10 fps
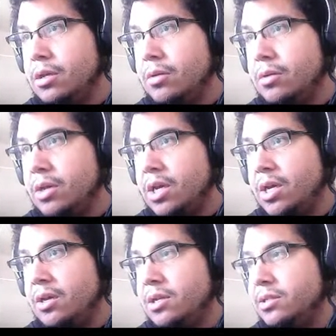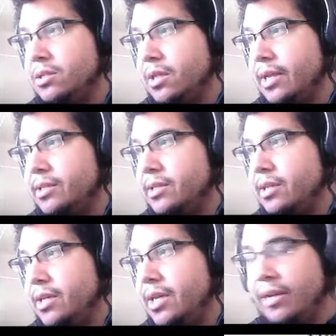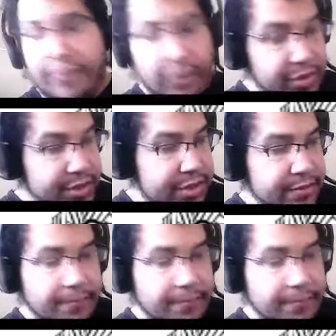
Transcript: Okay, select inverse.